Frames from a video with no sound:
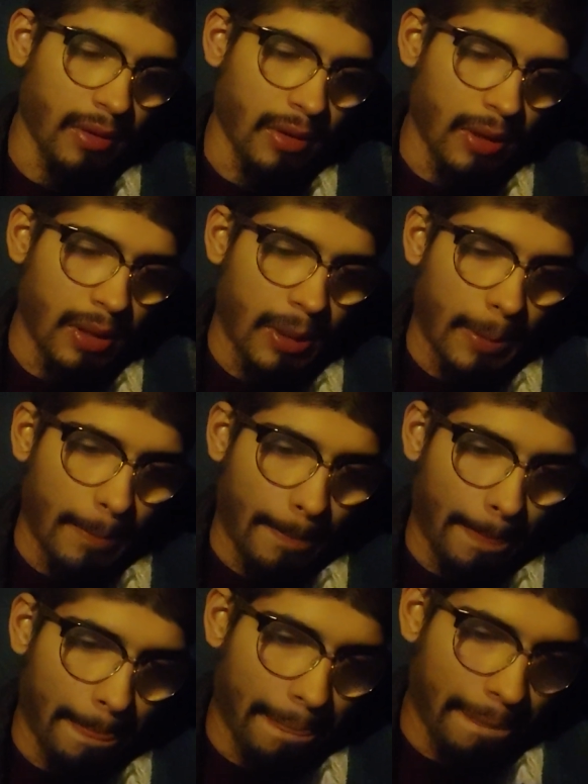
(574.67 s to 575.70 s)

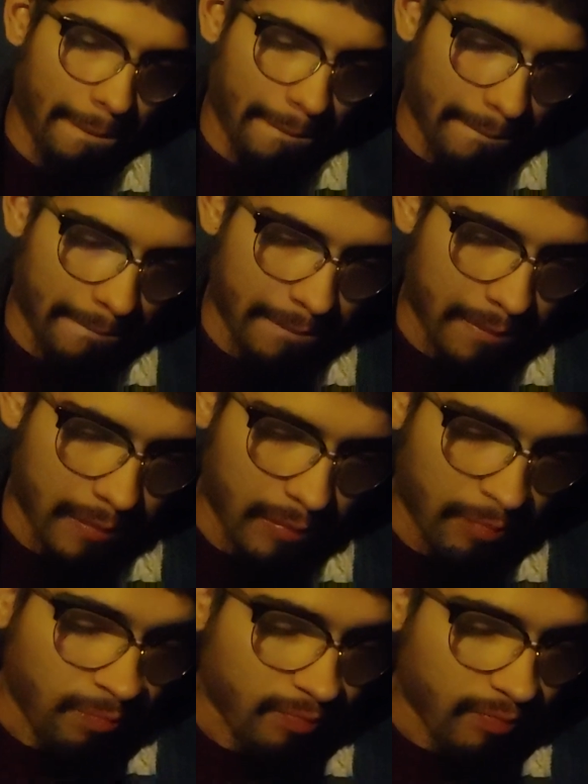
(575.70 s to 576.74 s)

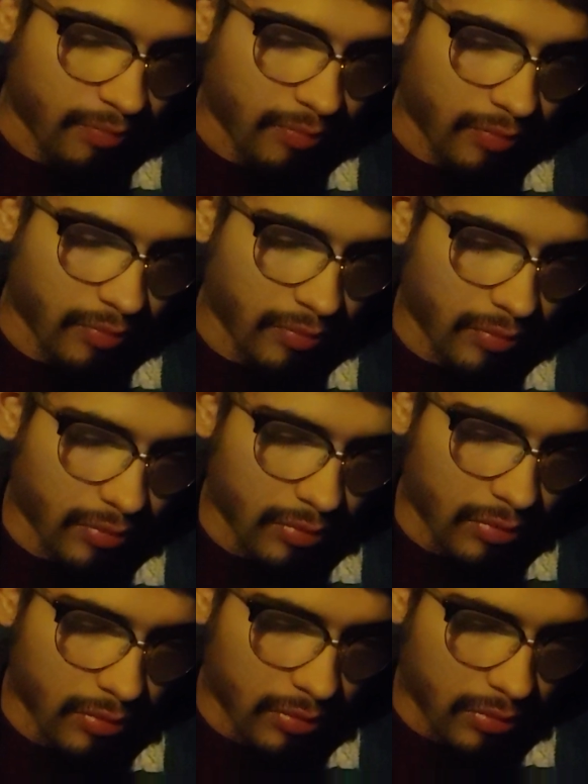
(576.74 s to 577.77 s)

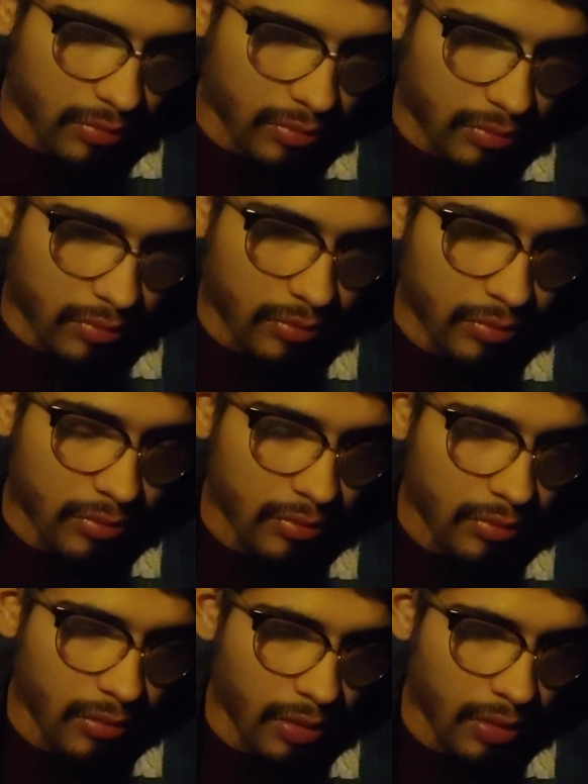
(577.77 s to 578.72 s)
Nobody speaks.